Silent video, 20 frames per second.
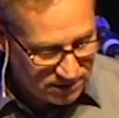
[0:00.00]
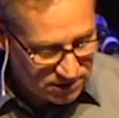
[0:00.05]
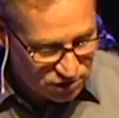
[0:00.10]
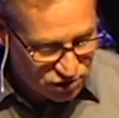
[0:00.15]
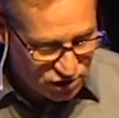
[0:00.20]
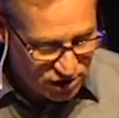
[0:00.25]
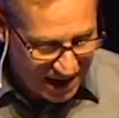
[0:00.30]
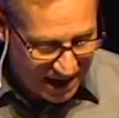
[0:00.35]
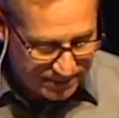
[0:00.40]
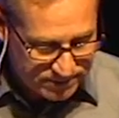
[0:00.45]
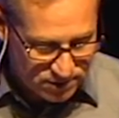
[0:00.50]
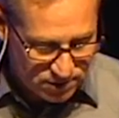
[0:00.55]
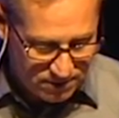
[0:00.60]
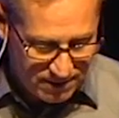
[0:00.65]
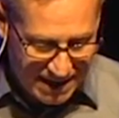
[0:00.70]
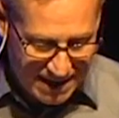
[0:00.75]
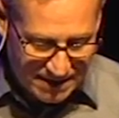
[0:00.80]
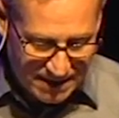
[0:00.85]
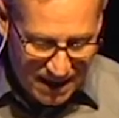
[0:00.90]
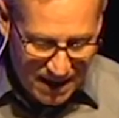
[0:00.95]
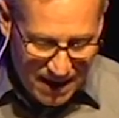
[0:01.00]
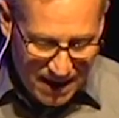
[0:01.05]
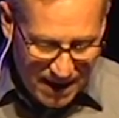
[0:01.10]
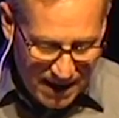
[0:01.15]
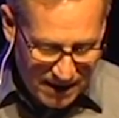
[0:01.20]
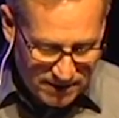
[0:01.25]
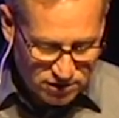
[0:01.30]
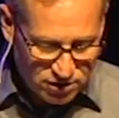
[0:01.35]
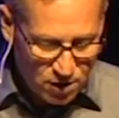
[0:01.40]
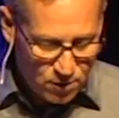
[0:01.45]
in chapter 8.
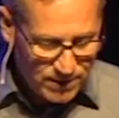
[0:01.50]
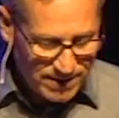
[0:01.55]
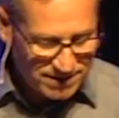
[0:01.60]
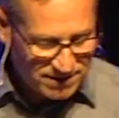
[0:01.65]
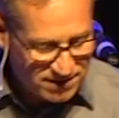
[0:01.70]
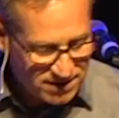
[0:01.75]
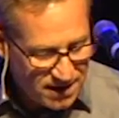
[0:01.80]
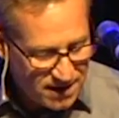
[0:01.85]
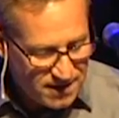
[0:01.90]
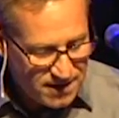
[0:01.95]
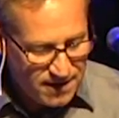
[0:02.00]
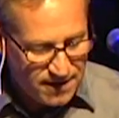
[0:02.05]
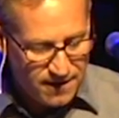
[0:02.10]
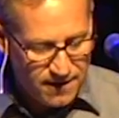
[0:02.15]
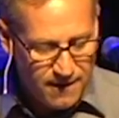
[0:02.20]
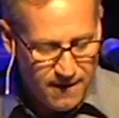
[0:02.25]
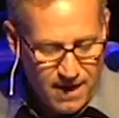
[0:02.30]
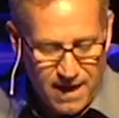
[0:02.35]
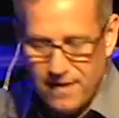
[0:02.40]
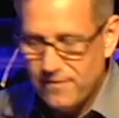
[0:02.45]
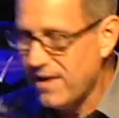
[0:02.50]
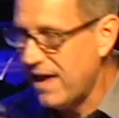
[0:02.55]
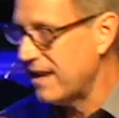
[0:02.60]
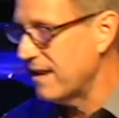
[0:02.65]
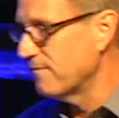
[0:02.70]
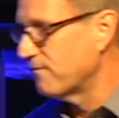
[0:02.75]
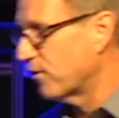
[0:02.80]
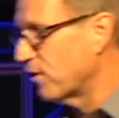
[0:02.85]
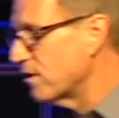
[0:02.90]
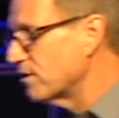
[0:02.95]
And so we see here that
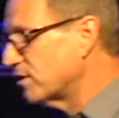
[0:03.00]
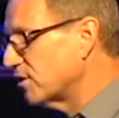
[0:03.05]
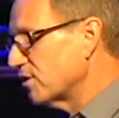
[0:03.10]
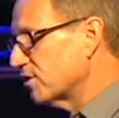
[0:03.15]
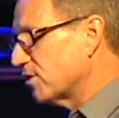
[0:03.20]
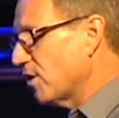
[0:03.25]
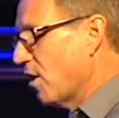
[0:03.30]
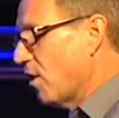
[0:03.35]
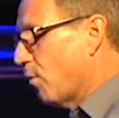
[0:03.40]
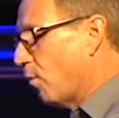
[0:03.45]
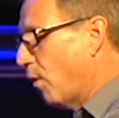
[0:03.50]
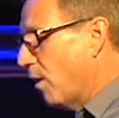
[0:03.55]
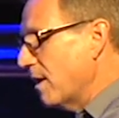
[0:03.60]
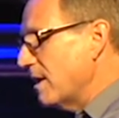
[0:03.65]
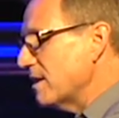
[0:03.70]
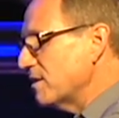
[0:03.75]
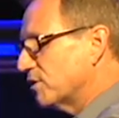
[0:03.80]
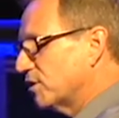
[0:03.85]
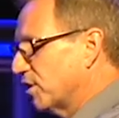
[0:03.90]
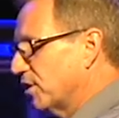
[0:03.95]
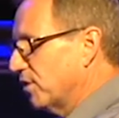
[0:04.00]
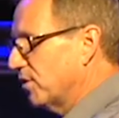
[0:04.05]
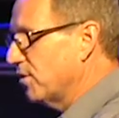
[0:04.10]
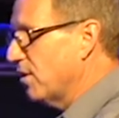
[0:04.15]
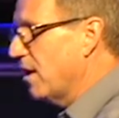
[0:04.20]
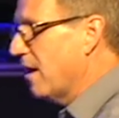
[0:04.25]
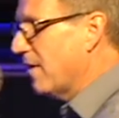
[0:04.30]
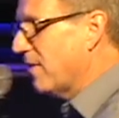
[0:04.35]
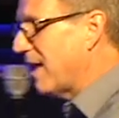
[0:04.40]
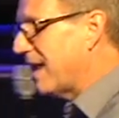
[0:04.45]
in verses 1 and 2,
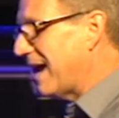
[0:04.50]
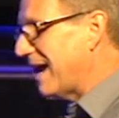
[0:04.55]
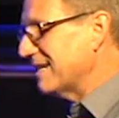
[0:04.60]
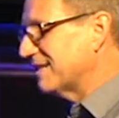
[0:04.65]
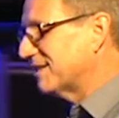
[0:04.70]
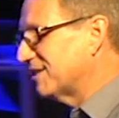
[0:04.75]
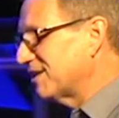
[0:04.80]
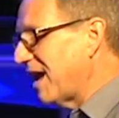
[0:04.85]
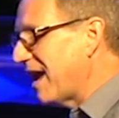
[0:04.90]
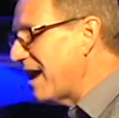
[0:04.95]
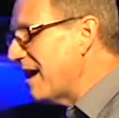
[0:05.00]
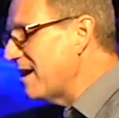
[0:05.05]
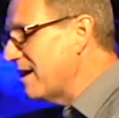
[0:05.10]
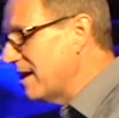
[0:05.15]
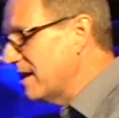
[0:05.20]
that Isaiah